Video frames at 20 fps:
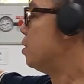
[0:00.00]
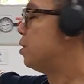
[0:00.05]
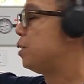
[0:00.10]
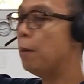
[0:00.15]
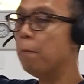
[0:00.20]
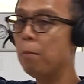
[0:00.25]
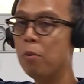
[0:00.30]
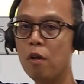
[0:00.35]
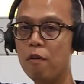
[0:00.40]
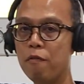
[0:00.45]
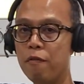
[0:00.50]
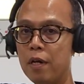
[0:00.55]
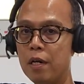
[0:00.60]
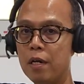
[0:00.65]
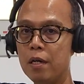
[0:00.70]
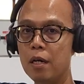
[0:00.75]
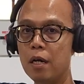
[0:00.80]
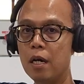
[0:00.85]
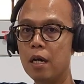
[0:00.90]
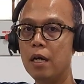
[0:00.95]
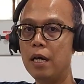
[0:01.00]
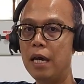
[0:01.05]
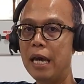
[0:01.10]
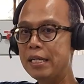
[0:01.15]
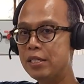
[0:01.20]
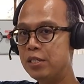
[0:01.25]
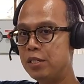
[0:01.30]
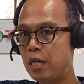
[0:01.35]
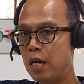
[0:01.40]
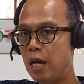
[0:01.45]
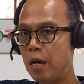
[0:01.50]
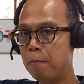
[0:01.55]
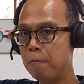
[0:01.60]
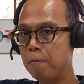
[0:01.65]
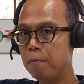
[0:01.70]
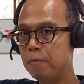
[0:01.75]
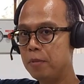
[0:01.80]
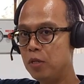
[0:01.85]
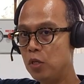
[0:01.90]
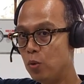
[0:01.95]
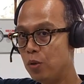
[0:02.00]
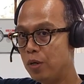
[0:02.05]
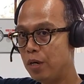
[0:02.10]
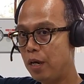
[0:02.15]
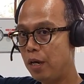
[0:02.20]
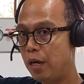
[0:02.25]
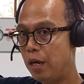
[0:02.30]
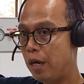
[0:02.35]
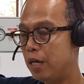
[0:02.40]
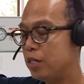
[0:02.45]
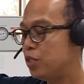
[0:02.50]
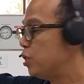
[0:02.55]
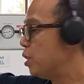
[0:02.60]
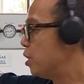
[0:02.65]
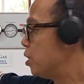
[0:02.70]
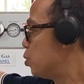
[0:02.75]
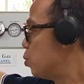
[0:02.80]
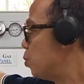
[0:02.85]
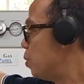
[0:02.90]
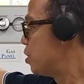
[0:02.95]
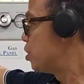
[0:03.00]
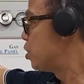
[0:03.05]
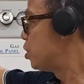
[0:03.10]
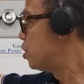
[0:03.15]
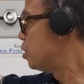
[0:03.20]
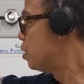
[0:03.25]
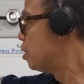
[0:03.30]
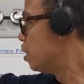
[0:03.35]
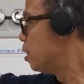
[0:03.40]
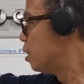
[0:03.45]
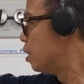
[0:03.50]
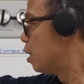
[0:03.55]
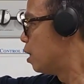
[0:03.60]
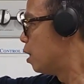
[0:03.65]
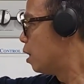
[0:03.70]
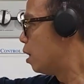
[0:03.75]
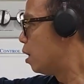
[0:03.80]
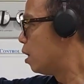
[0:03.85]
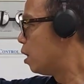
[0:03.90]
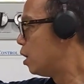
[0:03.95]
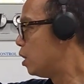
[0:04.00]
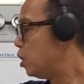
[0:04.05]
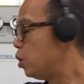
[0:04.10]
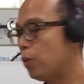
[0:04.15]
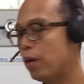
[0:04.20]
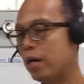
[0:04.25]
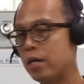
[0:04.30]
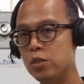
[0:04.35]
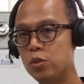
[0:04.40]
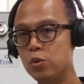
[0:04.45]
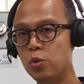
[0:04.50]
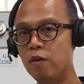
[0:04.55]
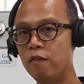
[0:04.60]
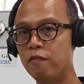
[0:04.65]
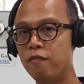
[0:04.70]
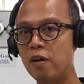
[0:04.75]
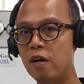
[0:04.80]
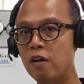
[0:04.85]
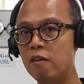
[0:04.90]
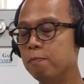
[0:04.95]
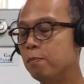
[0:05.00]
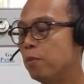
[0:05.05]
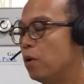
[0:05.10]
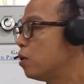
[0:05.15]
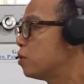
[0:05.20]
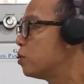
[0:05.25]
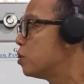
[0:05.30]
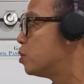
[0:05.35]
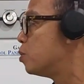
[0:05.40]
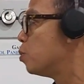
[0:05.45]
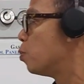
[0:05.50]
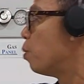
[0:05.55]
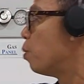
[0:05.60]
A sample of an HTM UK AGS switch, US zone valve box